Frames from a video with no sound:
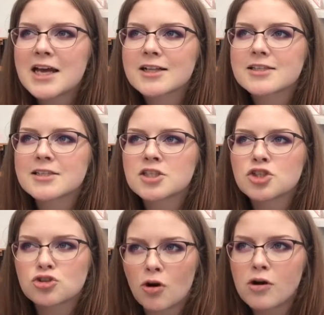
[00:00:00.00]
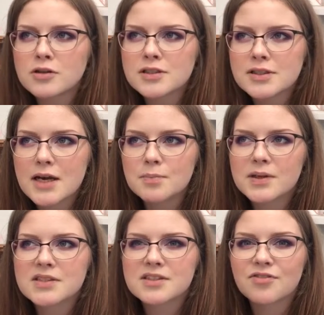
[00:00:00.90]
it's a strong scent,
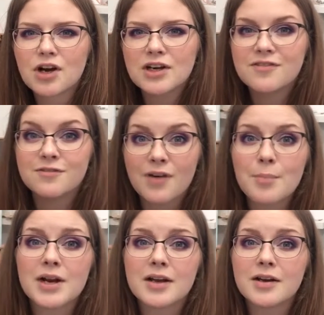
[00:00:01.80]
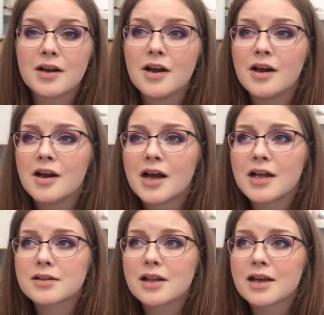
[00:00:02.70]
but it's very feminine
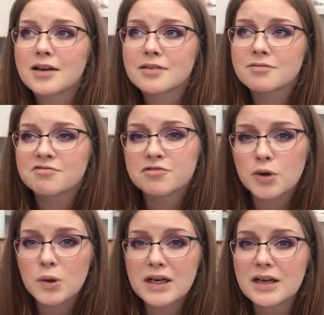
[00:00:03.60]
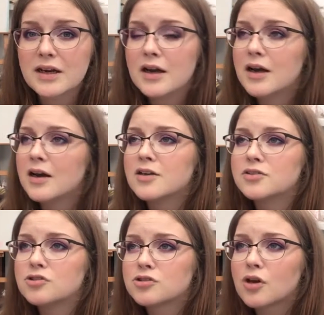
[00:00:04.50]
and like fruity.
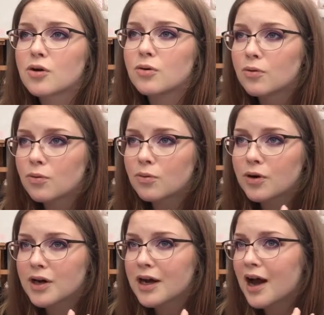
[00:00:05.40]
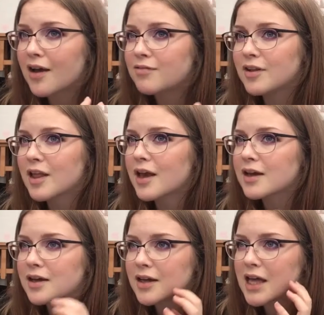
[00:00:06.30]
So I feel
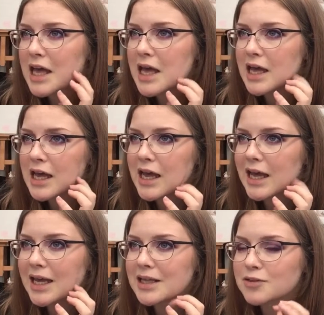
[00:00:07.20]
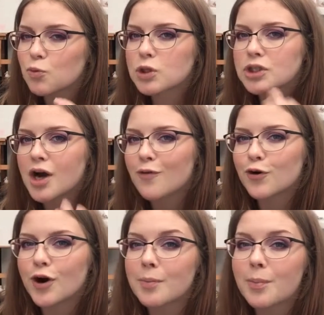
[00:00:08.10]
like it would
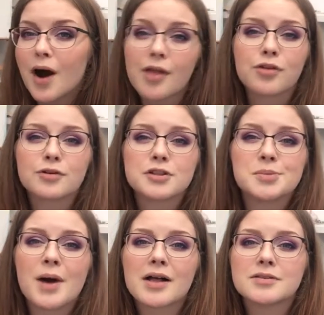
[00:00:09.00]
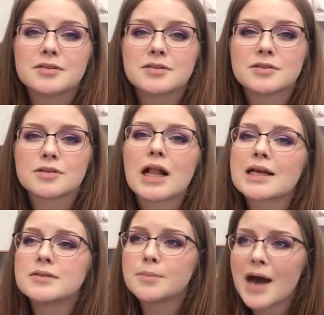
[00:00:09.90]
cover up other smells, so
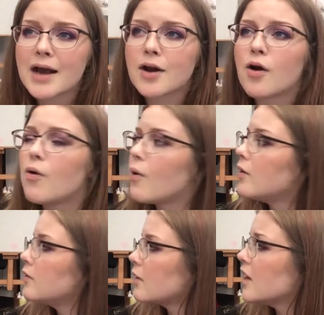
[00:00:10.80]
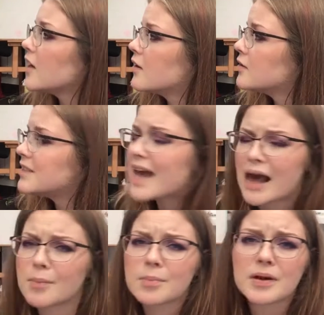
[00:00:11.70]
like tobacco and like
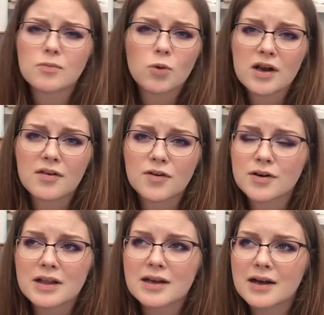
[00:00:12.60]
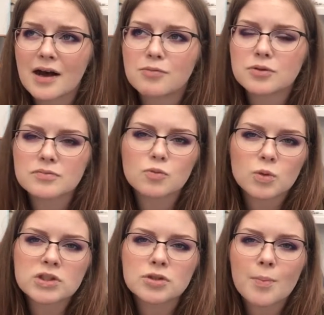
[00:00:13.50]
damp and whatever. Like, I would
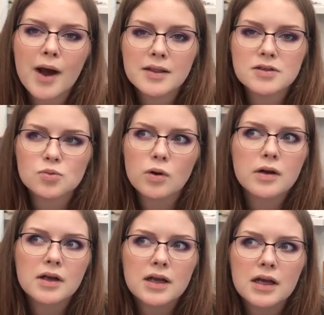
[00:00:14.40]
wish to buy this one